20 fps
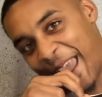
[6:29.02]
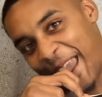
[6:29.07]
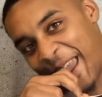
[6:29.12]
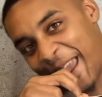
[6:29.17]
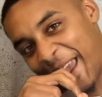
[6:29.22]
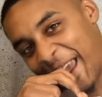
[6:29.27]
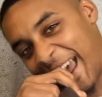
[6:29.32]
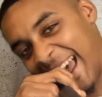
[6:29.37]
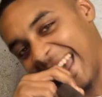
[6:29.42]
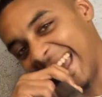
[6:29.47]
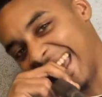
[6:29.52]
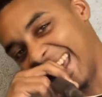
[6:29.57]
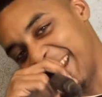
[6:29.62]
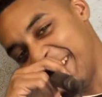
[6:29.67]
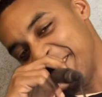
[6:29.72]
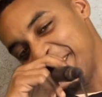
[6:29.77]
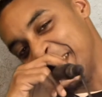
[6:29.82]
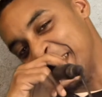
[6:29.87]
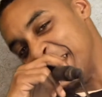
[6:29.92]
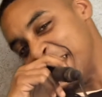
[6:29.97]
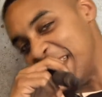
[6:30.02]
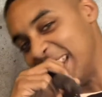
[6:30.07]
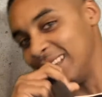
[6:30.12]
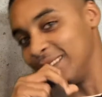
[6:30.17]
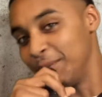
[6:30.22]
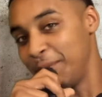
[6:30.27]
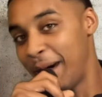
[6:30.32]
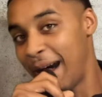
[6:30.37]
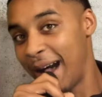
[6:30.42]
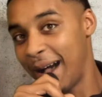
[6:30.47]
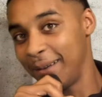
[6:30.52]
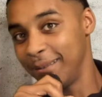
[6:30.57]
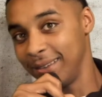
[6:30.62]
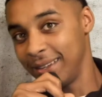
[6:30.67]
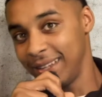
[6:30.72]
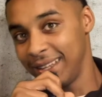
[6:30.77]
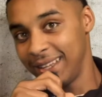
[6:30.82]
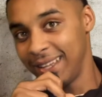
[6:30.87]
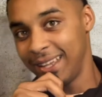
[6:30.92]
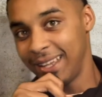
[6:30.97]
had I had fifty niggas mobbing.
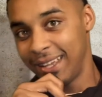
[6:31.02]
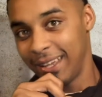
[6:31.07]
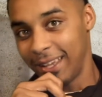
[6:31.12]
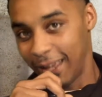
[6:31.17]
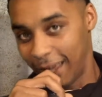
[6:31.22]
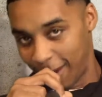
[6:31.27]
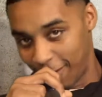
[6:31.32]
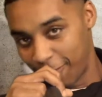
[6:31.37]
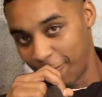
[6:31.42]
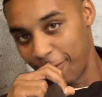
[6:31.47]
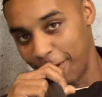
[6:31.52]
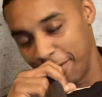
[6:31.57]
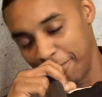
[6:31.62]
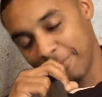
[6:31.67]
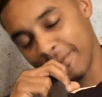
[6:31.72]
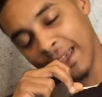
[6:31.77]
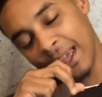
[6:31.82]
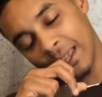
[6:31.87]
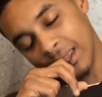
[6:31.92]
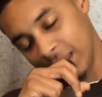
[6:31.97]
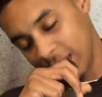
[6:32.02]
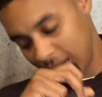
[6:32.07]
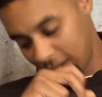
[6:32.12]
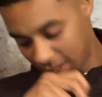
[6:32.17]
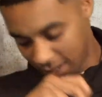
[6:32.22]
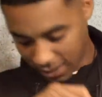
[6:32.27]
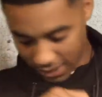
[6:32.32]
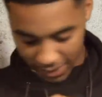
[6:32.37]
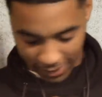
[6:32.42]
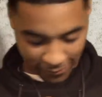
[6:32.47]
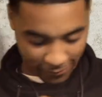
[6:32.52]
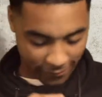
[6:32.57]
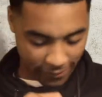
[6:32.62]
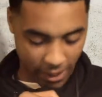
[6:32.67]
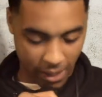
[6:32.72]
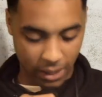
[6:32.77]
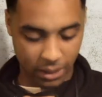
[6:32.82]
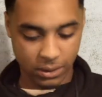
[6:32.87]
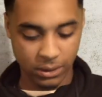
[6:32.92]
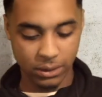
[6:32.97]
Yeah. And forty five yeah,
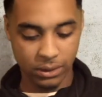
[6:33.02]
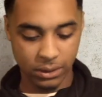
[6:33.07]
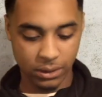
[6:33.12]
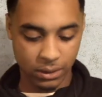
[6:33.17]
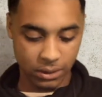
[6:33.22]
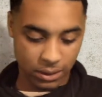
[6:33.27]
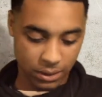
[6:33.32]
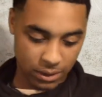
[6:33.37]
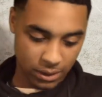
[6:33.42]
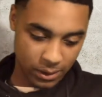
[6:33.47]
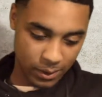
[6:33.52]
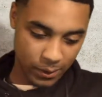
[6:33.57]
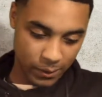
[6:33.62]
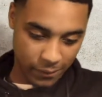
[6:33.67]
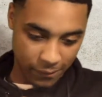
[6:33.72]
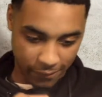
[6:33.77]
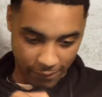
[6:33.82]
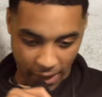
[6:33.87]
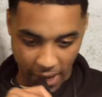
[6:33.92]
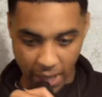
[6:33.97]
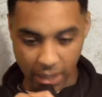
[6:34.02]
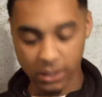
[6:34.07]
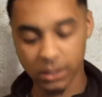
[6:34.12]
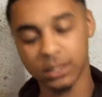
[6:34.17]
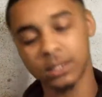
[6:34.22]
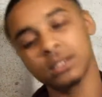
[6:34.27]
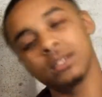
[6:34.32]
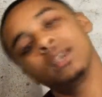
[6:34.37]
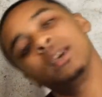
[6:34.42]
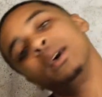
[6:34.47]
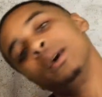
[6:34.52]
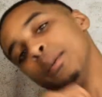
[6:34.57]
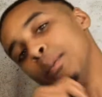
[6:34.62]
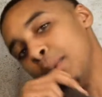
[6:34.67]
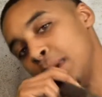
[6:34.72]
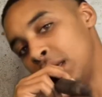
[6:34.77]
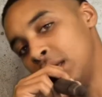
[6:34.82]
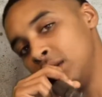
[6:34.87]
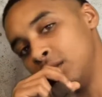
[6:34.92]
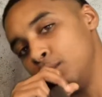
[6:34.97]
facts. Facts.
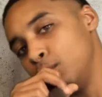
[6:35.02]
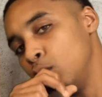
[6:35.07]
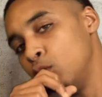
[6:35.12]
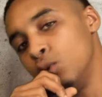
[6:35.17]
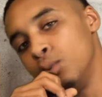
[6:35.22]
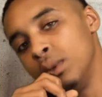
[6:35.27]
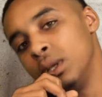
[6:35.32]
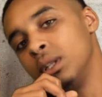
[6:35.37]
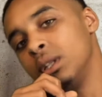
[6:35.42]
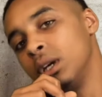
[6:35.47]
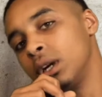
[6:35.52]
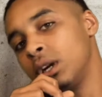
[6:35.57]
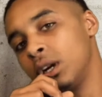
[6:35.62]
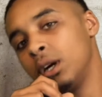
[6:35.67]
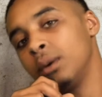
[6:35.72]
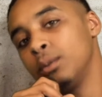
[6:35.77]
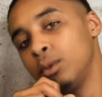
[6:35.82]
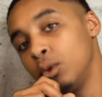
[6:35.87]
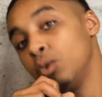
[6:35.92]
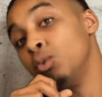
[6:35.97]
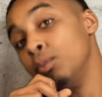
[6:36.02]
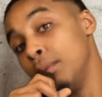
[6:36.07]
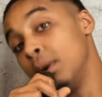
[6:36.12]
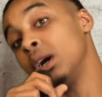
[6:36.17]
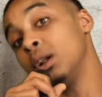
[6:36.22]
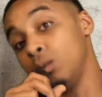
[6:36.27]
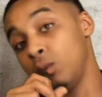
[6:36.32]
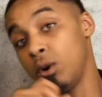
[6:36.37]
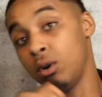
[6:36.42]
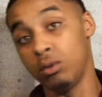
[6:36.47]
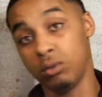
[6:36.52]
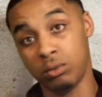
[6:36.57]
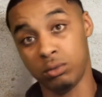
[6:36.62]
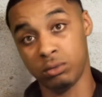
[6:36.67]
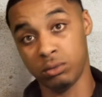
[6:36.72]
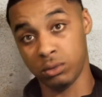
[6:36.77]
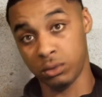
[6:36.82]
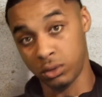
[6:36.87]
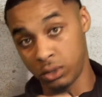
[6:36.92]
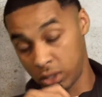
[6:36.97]
Biggest wow. movement to come through Monroe.
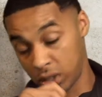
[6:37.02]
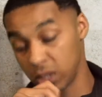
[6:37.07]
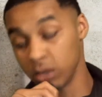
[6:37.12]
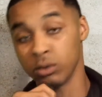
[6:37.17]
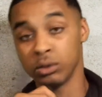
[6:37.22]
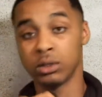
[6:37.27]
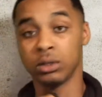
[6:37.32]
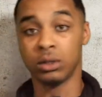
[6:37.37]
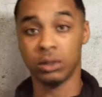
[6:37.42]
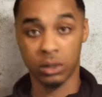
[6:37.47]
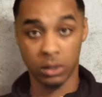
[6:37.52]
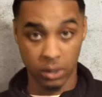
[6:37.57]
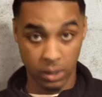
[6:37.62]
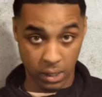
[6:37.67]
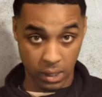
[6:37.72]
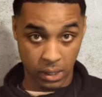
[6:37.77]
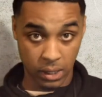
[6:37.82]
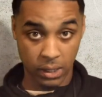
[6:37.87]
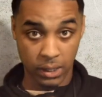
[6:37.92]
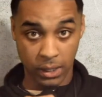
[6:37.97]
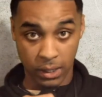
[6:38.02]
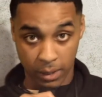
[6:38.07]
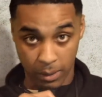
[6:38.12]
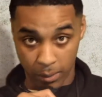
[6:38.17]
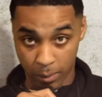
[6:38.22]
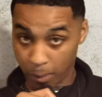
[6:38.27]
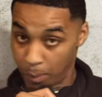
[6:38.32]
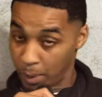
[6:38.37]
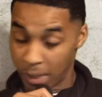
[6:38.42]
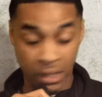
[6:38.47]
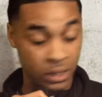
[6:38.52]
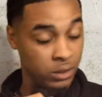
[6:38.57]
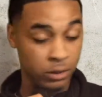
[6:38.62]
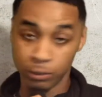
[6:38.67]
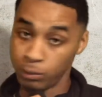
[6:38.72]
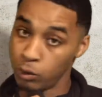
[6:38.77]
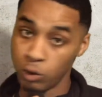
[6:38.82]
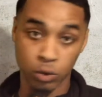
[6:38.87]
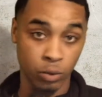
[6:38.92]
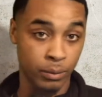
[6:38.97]
Seriously. Yeah. Biggest
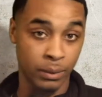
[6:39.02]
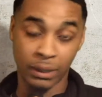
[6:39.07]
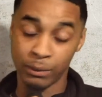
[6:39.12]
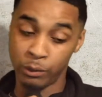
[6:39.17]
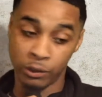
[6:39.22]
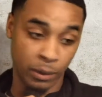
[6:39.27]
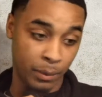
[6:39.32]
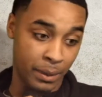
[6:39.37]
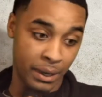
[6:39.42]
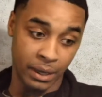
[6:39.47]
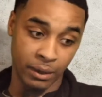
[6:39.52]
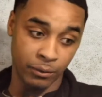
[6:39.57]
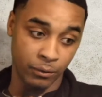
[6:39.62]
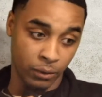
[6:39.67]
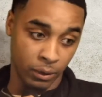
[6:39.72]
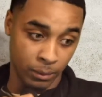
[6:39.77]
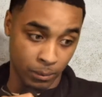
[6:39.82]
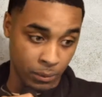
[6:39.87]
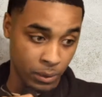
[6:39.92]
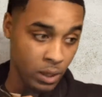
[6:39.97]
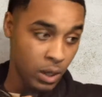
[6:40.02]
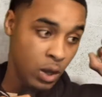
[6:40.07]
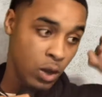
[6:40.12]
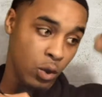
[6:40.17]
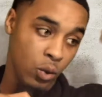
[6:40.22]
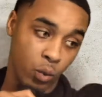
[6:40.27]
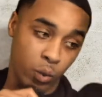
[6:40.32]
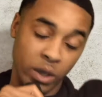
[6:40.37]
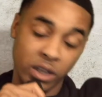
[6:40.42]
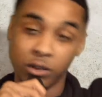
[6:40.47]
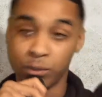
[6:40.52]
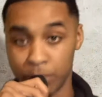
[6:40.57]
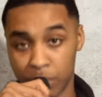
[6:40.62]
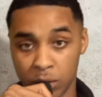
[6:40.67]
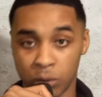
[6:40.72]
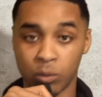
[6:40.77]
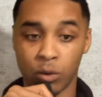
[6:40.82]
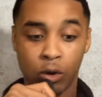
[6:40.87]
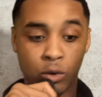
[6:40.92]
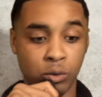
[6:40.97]
movement. I'm talking about from West
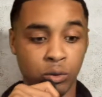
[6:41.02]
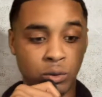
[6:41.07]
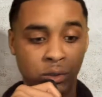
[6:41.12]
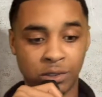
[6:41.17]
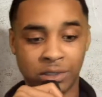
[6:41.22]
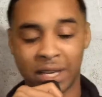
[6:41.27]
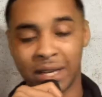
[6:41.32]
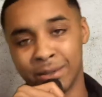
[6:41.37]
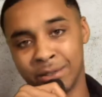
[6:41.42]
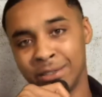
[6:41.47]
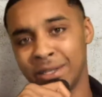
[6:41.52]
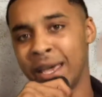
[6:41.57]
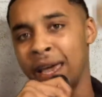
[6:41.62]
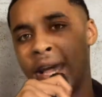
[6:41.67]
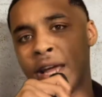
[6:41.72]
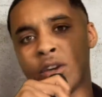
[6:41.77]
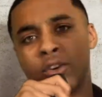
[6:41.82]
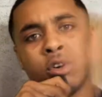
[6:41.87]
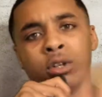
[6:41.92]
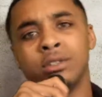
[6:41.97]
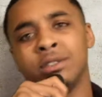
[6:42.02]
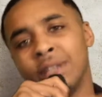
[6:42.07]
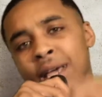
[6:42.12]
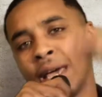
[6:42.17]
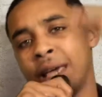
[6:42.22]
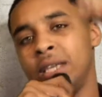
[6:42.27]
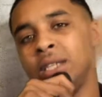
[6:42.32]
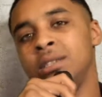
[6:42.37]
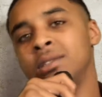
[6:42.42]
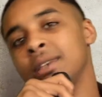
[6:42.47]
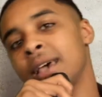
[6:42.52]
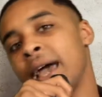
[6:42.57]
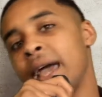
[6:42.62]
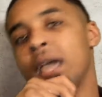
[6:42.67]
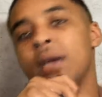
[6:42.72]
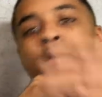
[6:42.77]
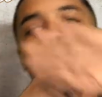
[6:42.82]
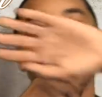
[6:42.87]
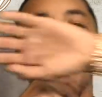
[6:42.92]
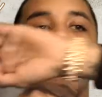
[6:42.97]
Monroe, South Side, North Side, East Side.
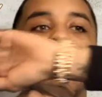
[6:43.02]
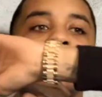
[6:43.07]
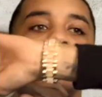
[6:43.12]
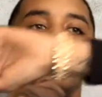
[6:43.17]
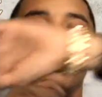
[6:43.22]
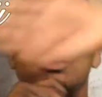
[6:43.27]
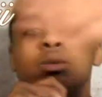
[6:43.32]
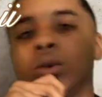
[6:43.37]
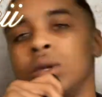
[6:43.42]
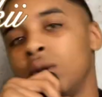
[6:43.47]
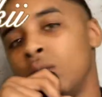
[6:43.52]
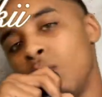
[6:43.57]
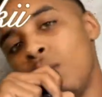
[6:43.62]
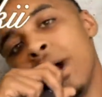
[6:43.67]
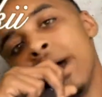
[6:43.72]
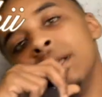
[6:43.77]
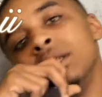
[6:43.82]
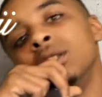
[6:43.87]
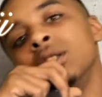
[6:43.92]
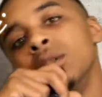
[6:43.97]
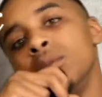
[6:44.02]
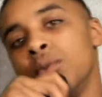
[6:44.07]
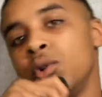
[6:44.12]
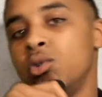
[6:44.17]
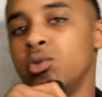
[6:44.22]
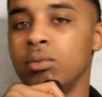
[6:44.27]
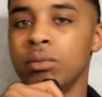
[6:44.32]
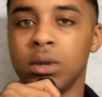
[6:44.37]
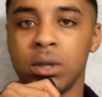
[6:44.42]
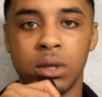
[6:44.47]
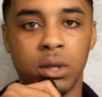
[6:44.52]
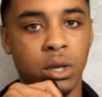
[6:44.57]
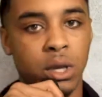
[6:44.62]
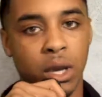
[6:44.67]
Everybody was with the YG movement.